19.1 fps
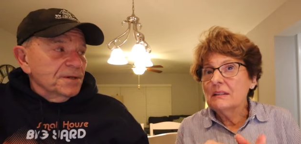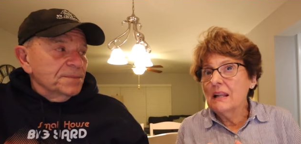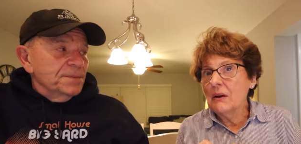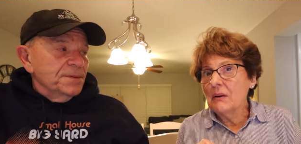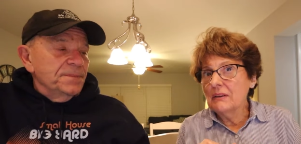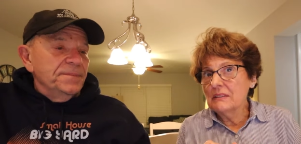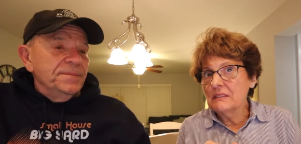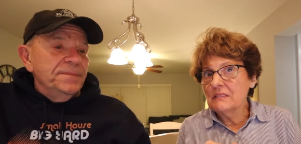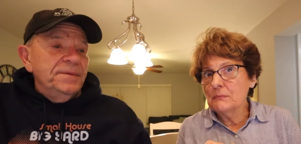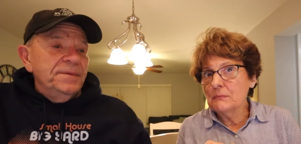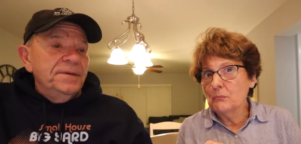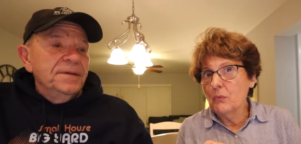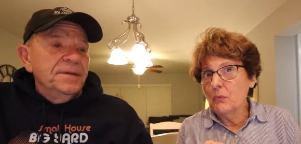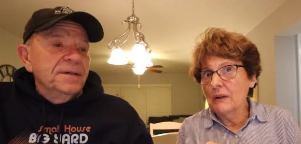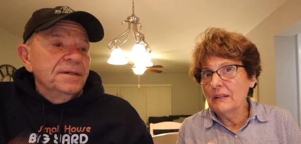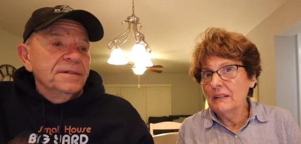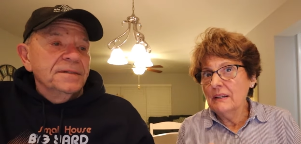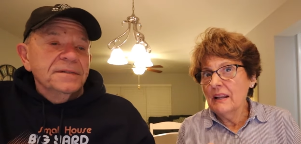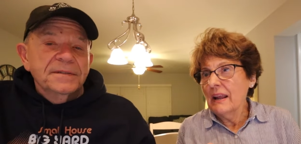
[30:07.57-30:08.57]
Speaker 1: No, it's
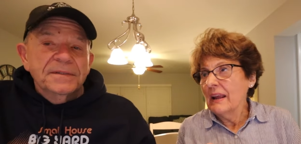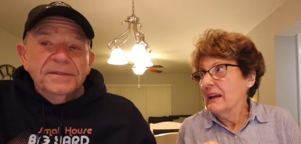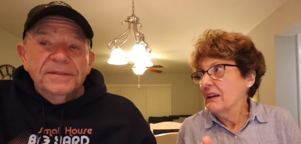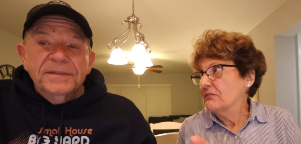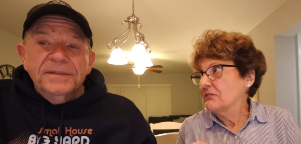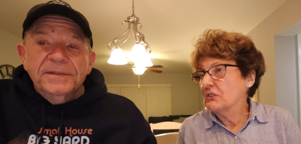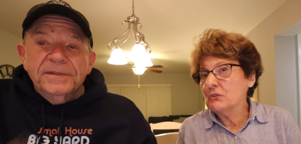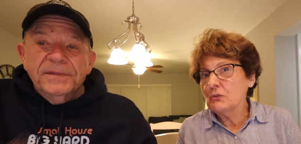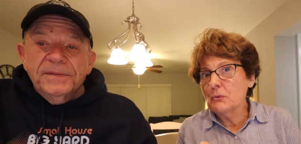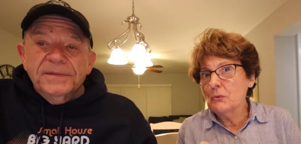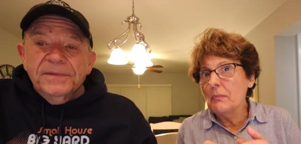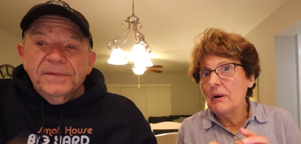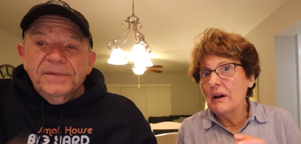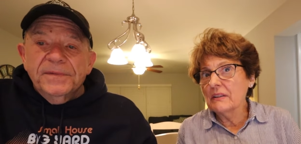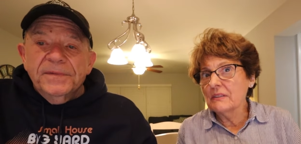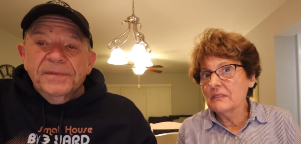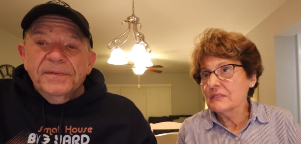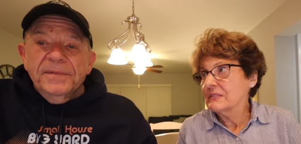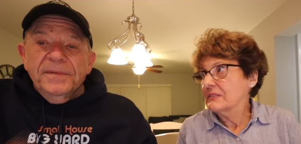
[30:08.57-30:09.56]
one and a half to two
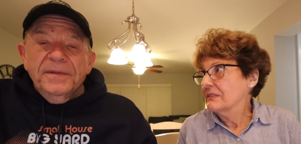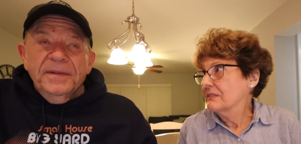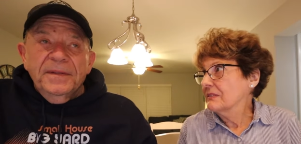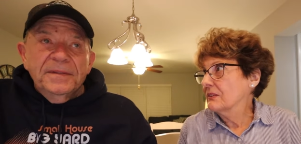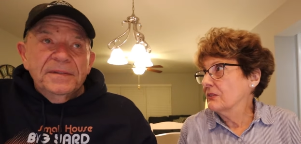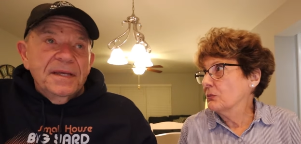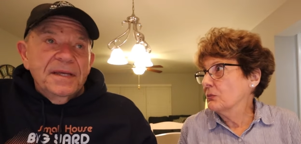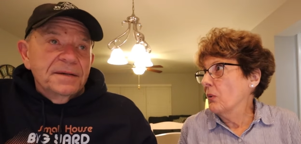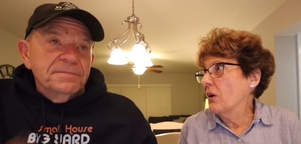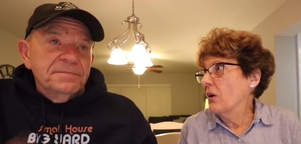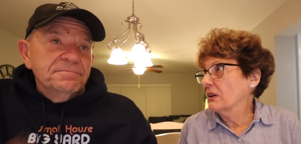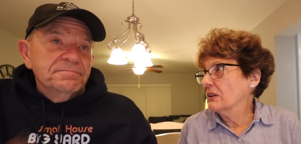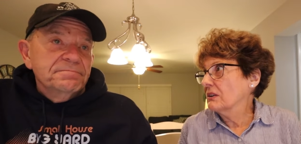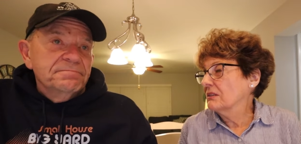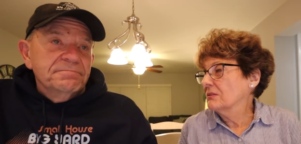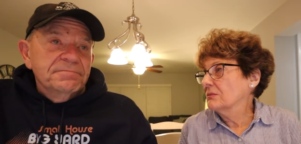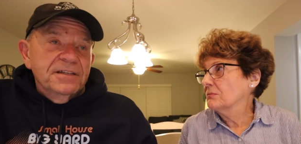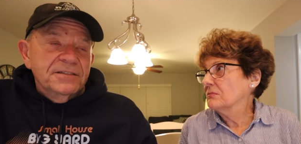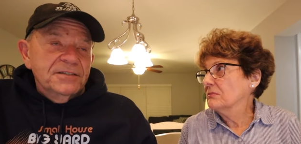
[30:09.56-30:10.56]
miles,
Speaker 2: this yeah,
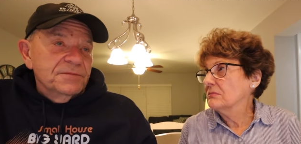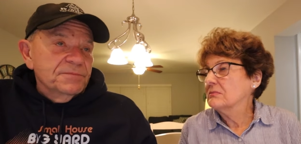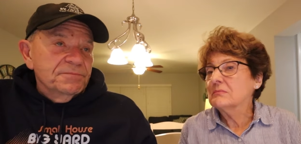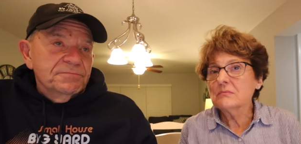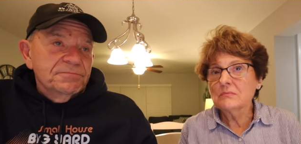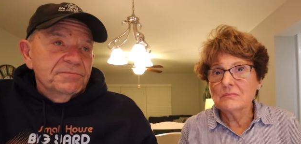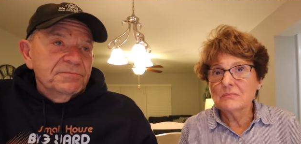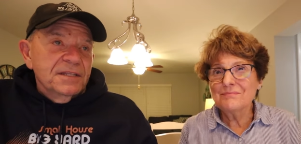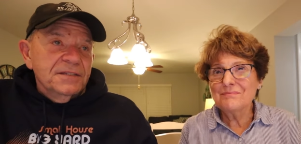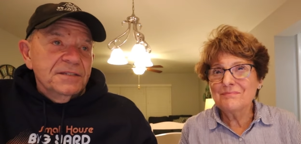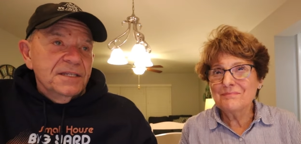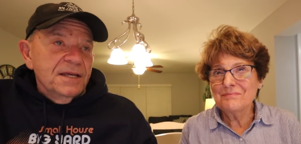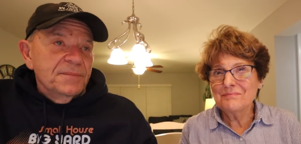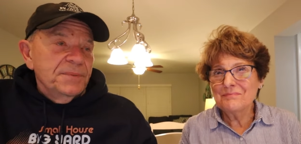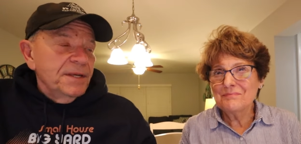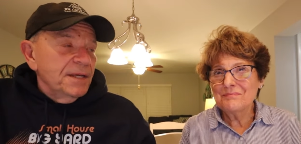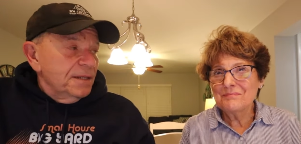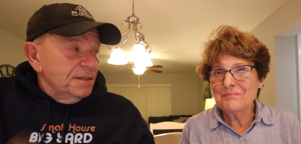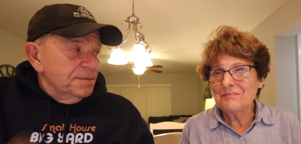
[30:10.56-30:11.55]
walk. That's that's
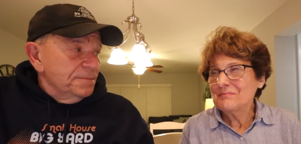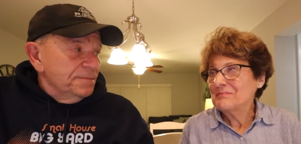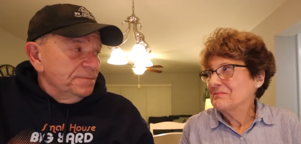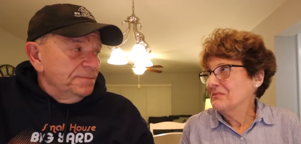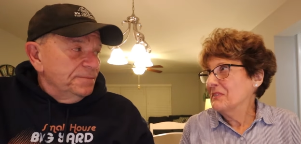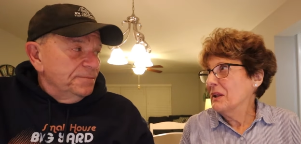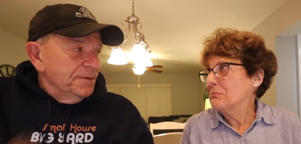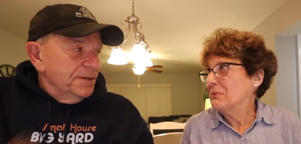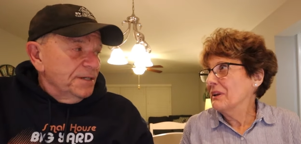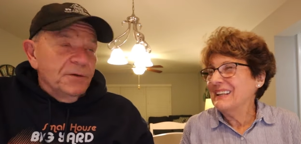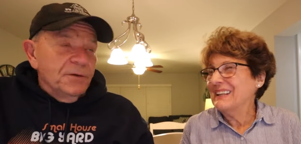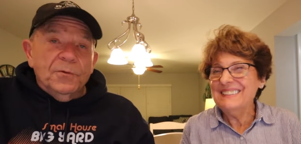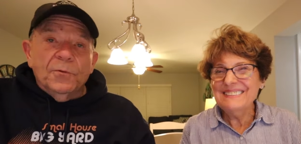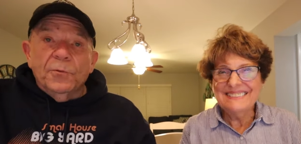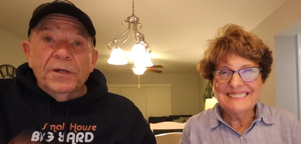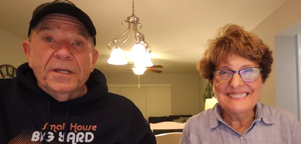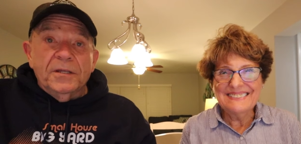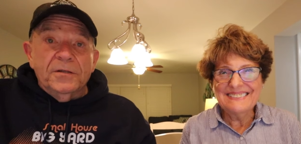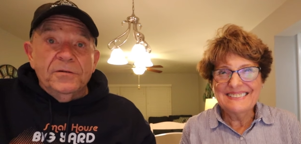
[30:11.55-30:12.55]
not bad.
Speaker 1: Not we,
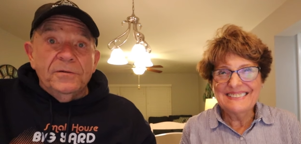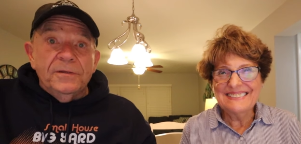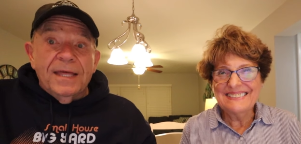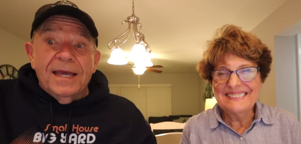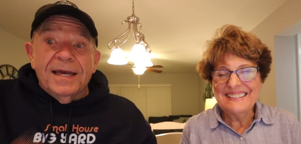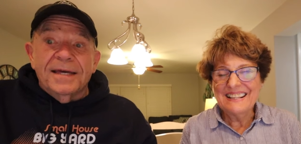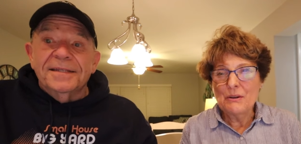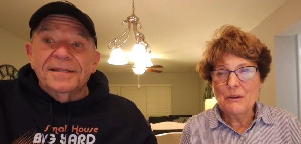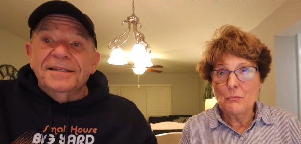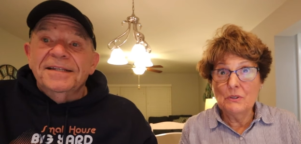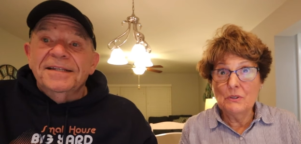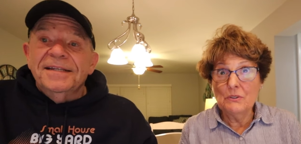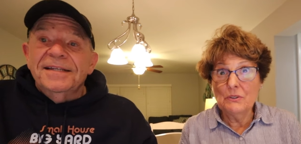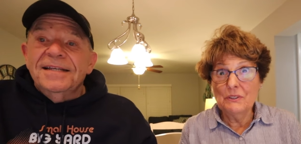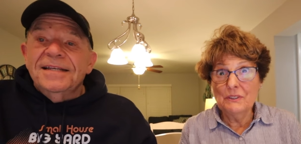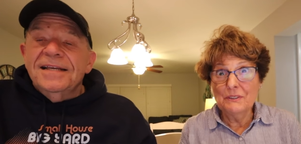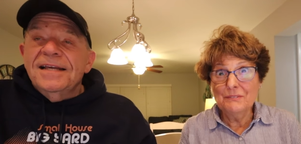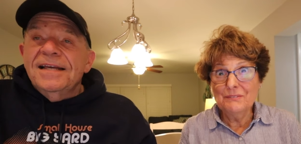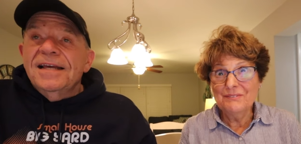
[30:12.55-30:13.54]
bad. We can do that. We
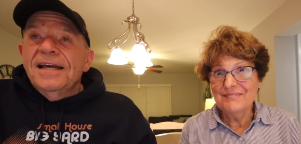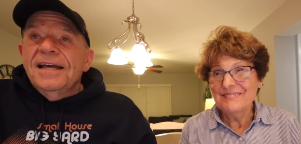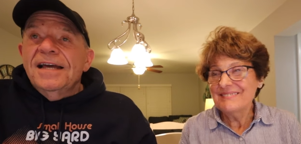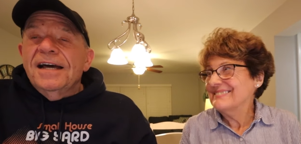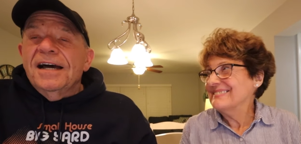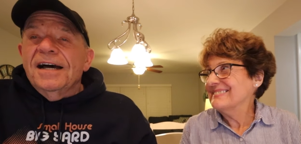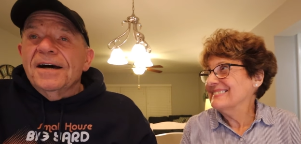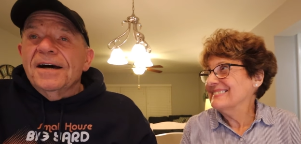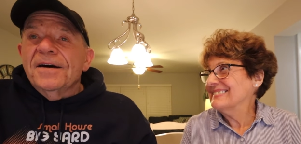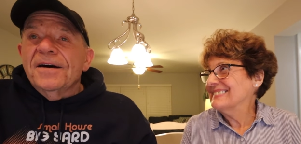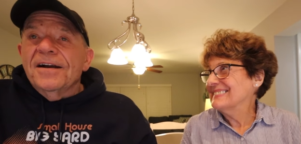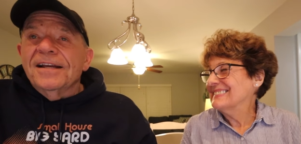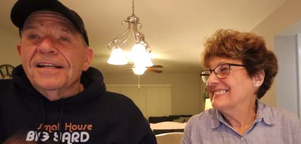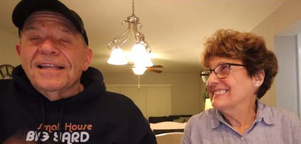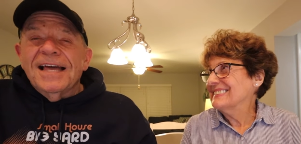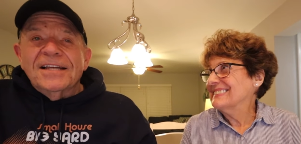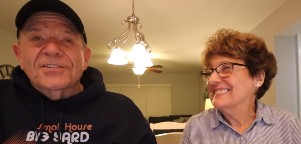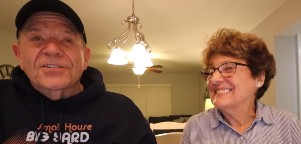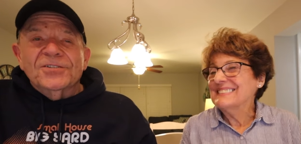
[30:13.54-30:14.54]
could.
Speaker 2: Uh, all
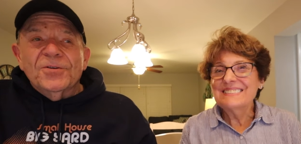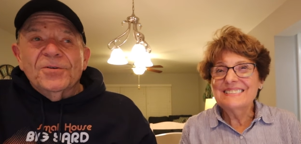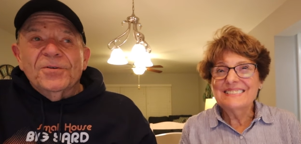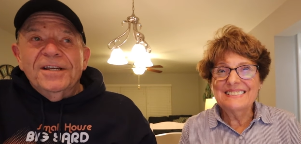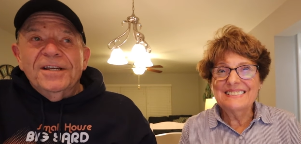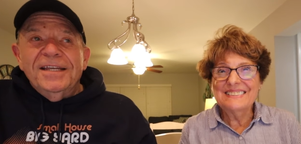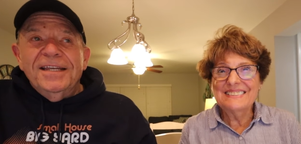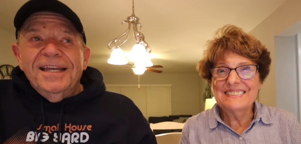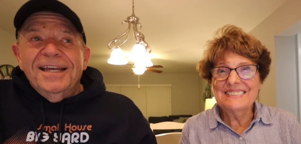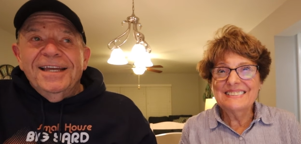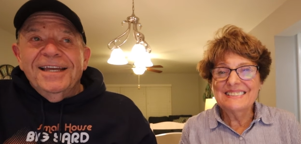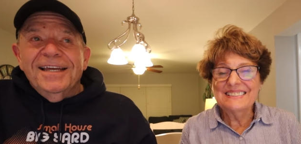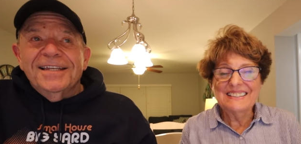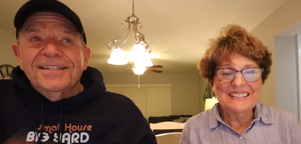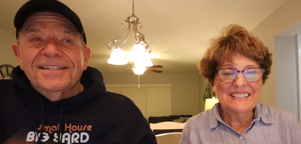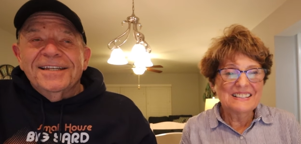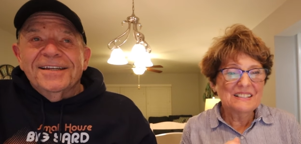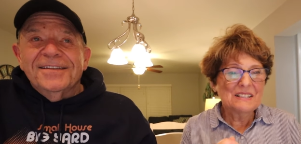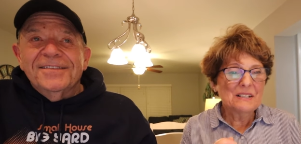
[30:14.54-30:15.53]
right, last story,
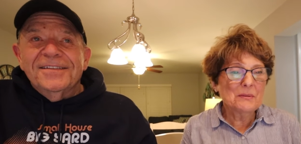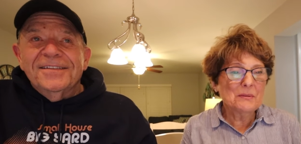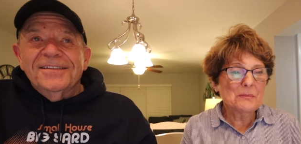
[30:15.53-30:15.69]
and uh,